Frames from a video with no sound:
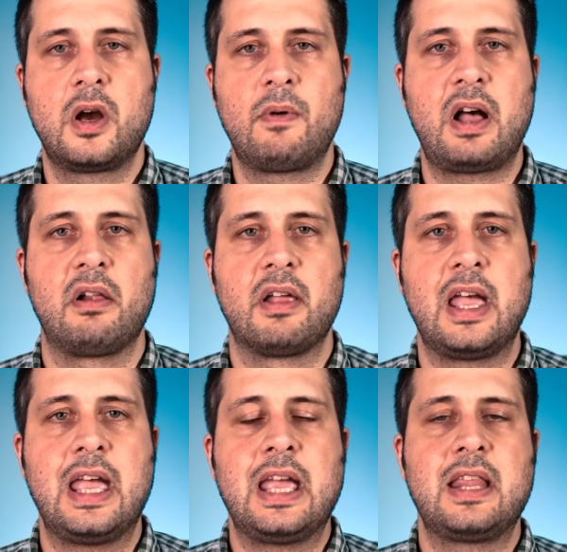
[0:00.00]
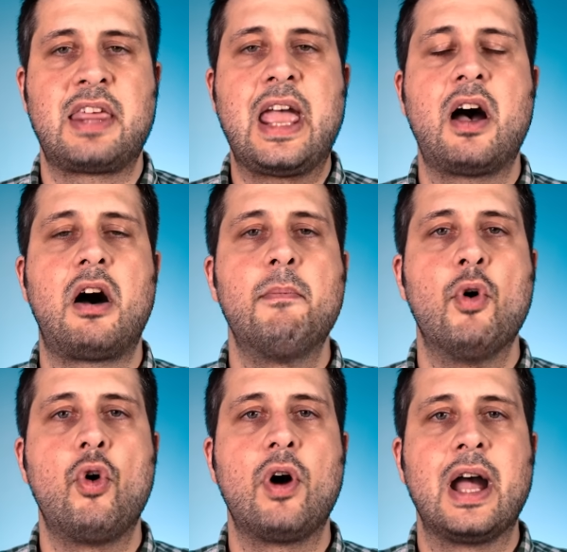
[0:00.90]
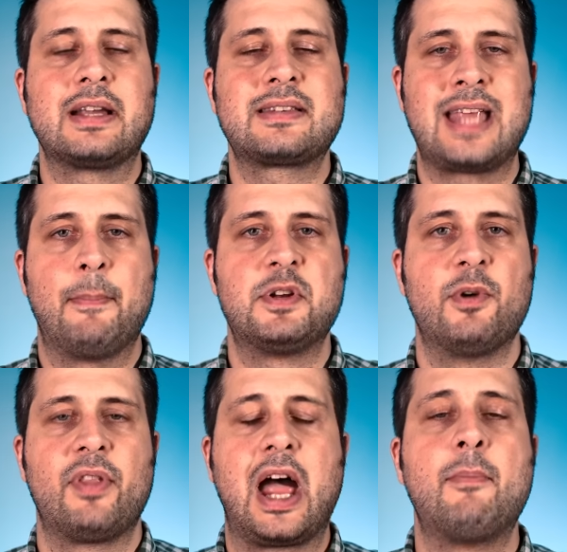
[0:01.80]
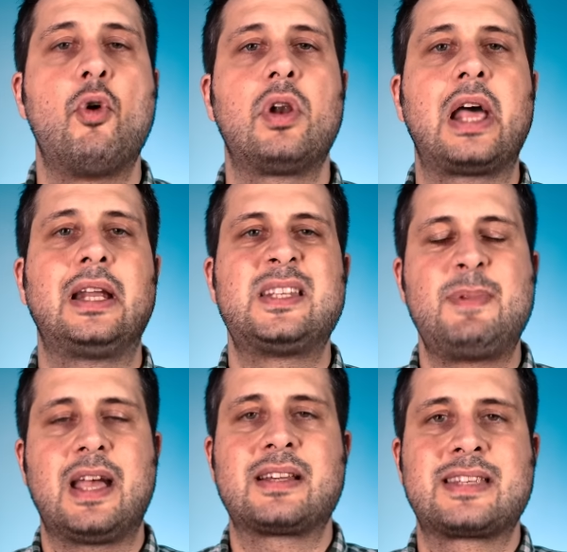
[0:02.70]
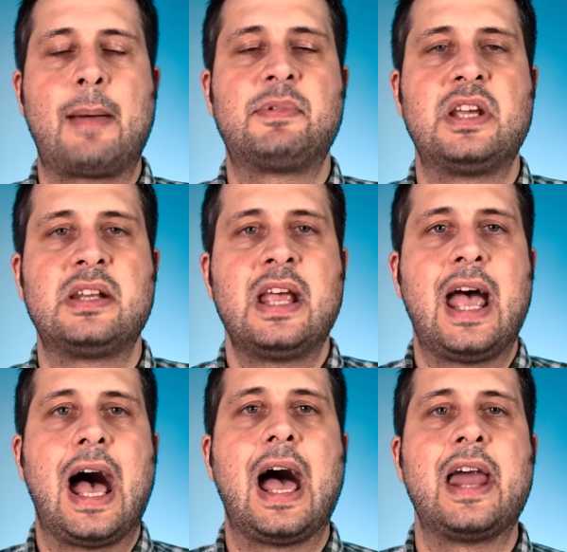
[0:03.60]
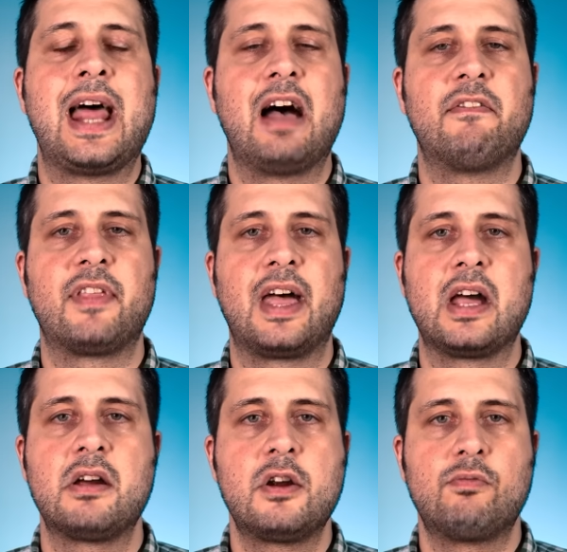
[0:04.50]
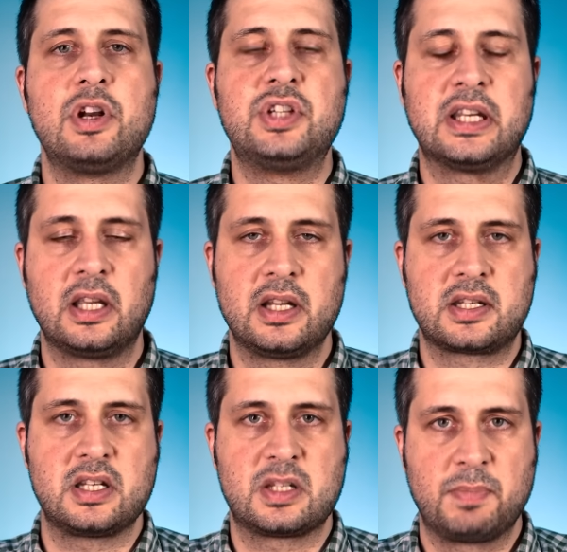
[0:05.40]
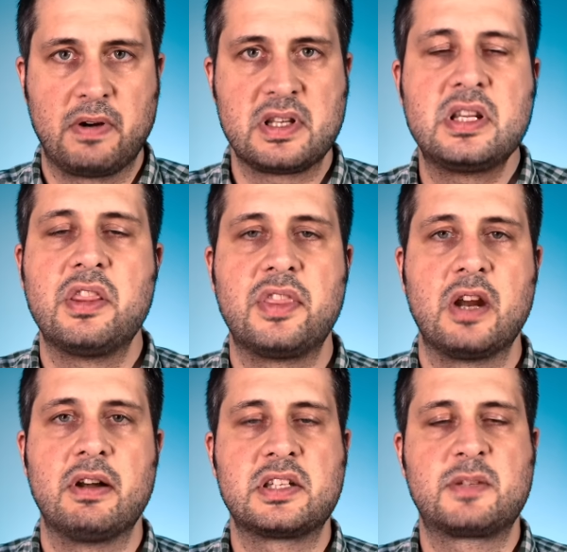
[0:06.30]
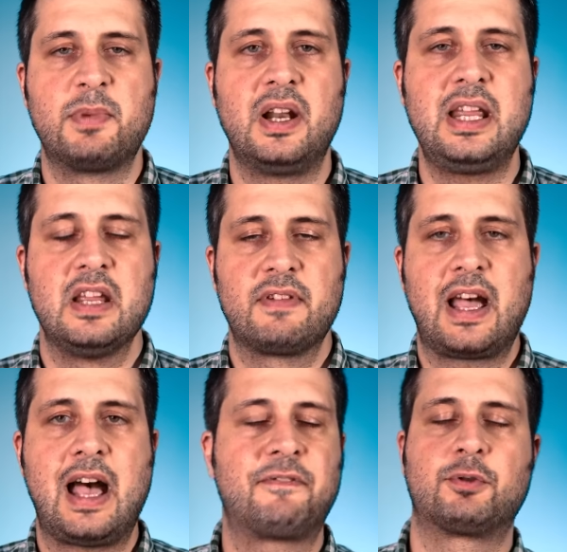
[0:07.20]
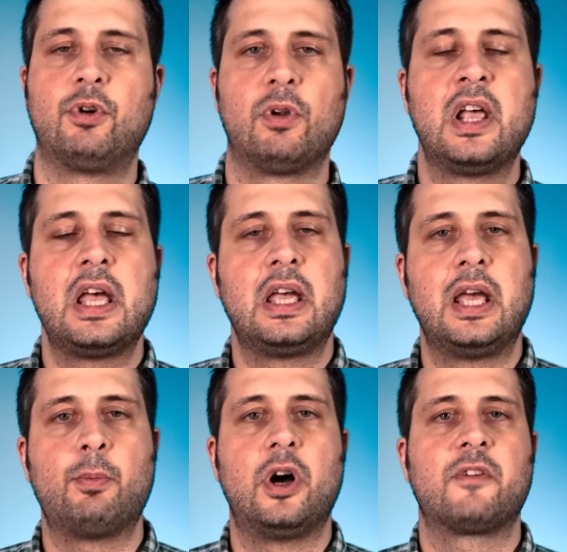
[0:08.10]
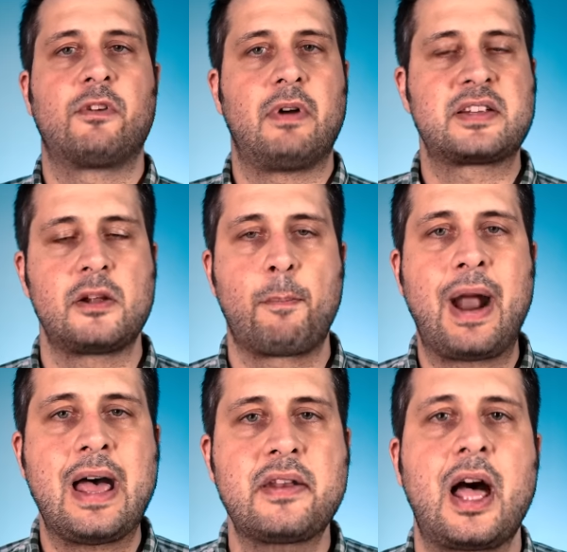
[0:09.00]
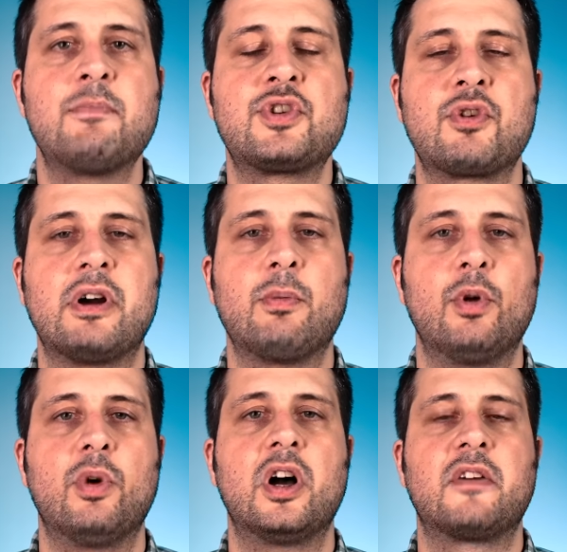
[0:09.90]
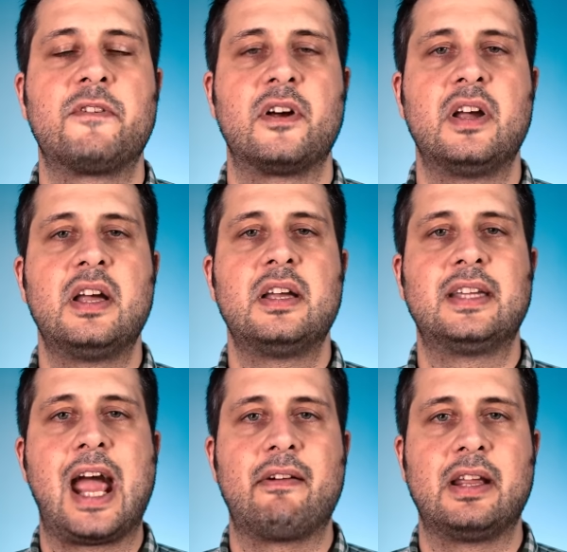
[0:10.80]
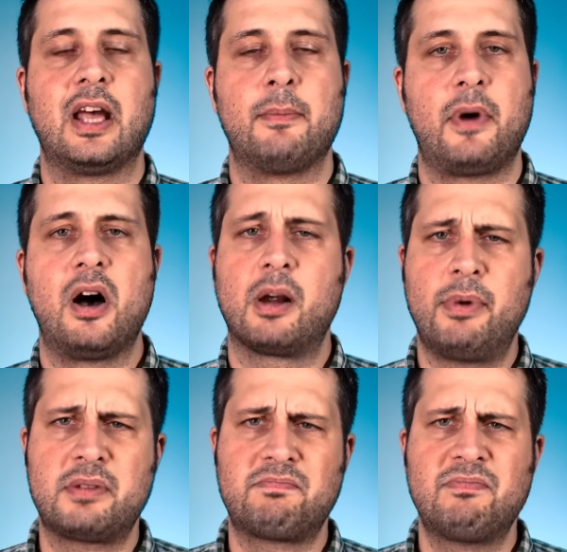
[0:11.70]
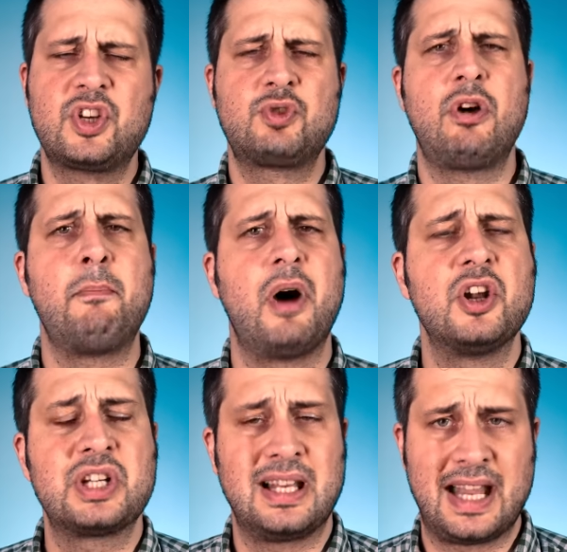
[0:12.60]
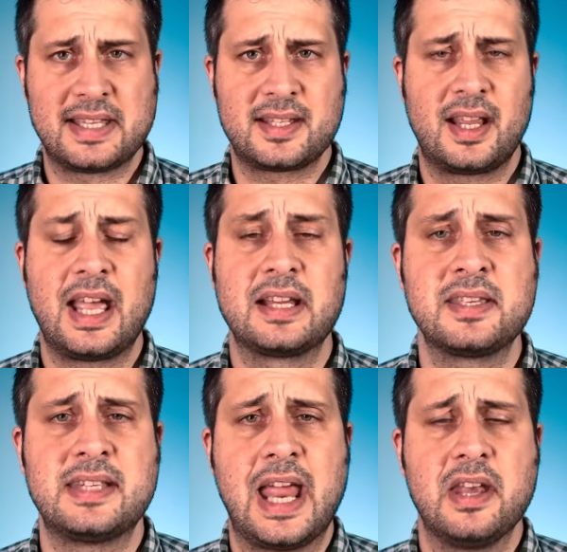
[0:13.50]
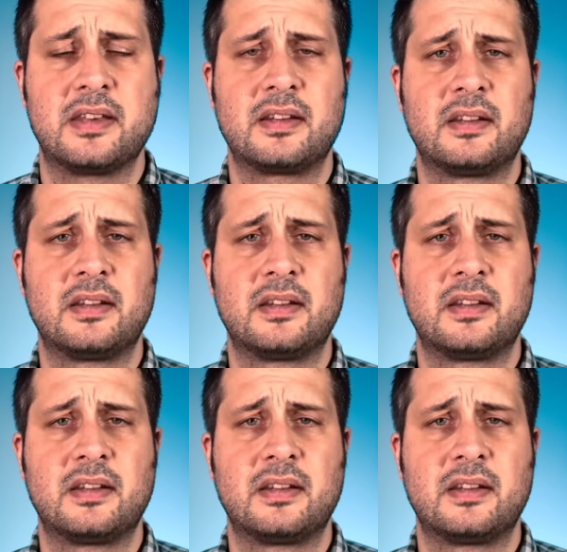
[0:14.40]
well, they are more acceptable. They are more likely to be accepted and have their ridiculous conspiracy theorists believe. After all, it worked for Russell Brand. I'm sure it will work for Gary and Mark, but to a much lesser extent.